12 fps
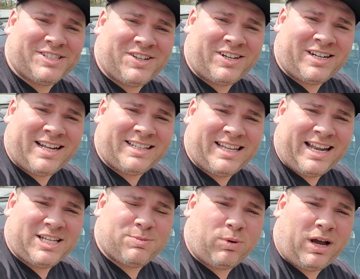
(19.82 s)
started on
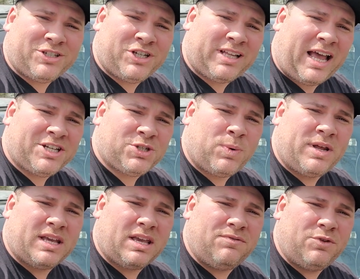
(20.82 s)
today's project, I just want
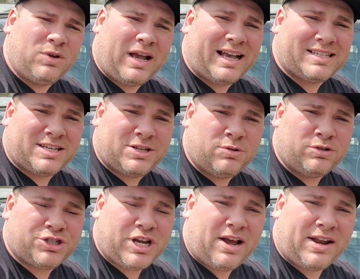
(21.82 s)
to give you guys a huge
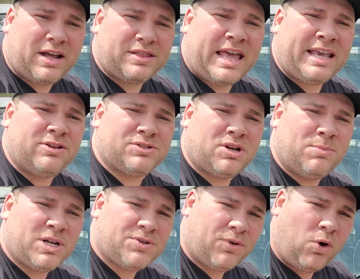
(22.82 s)
shout out. Thank you so
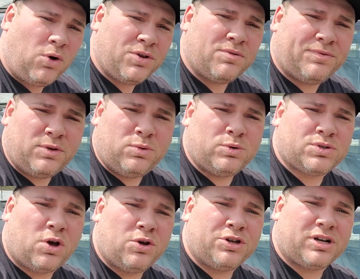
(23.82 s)
much for all your views,
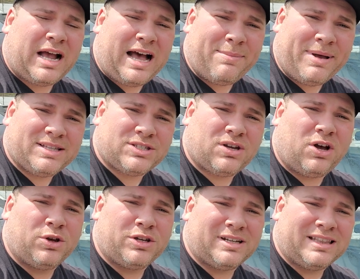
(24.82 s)
all your comments,
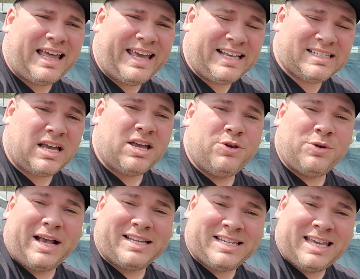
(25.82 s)
all your likes. You
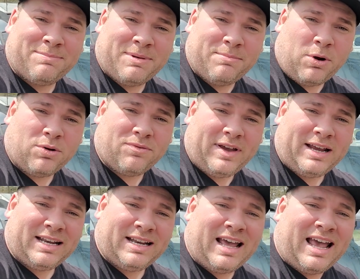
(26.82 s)
guys keep me
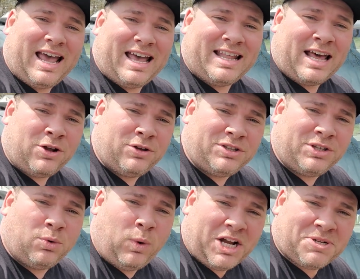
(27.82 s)
motivated, and not only do
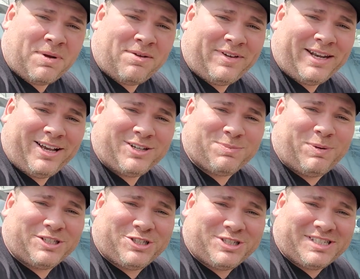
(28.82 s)
you watch my videos,
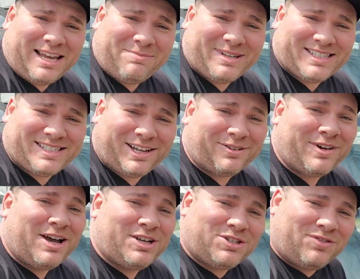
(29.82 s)
but you send me stuff.
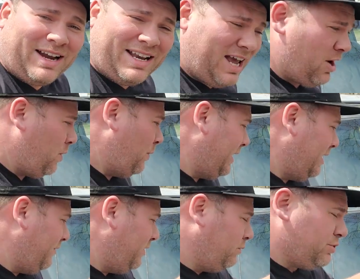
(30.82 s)
So right now, I want to
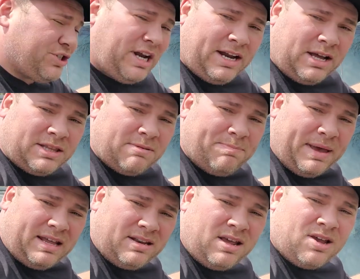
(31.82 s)
give a huge shout out to
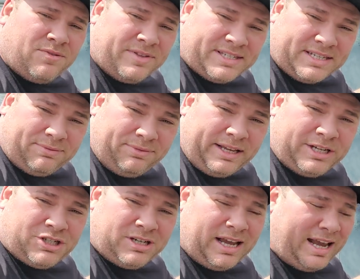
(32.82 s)
Ben for this
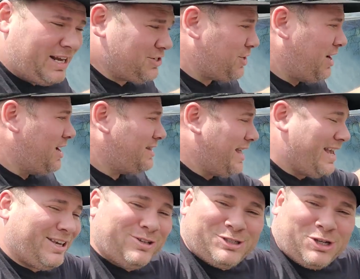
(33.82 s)
inflation gauge.
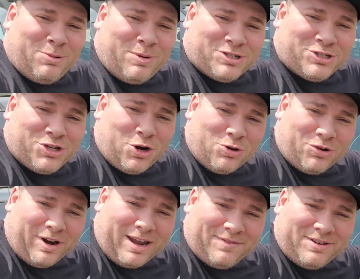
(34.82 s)
Thank you so much, Joe
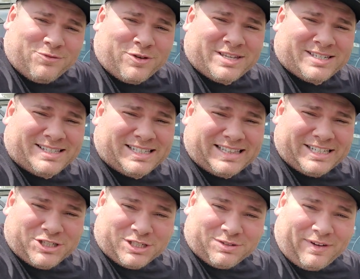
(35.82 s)
Craven, for this
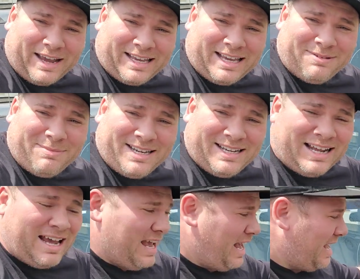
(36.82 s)
delicious Viking mead.
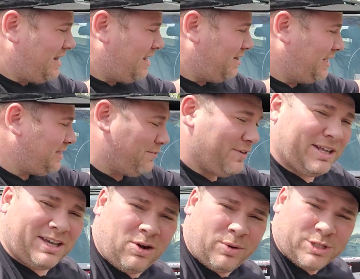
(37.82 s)
And this
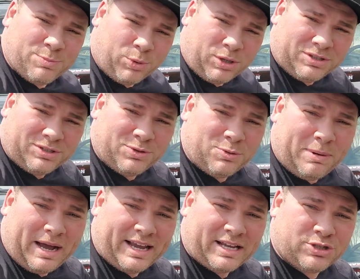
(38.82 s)
video is brought to you
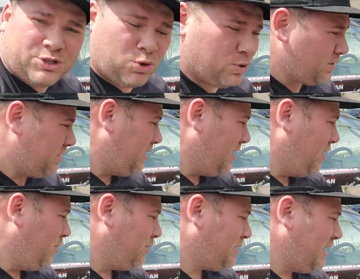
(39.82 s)
by Jordan,
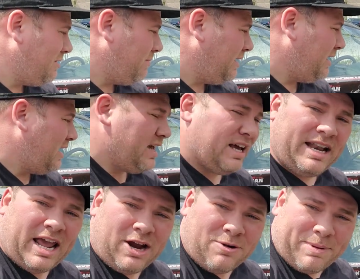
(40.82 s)
who sent me an
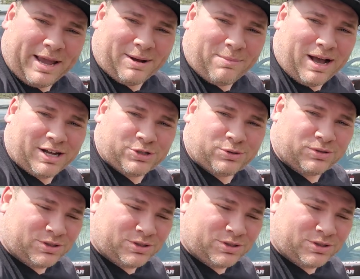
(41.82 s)
airbag module.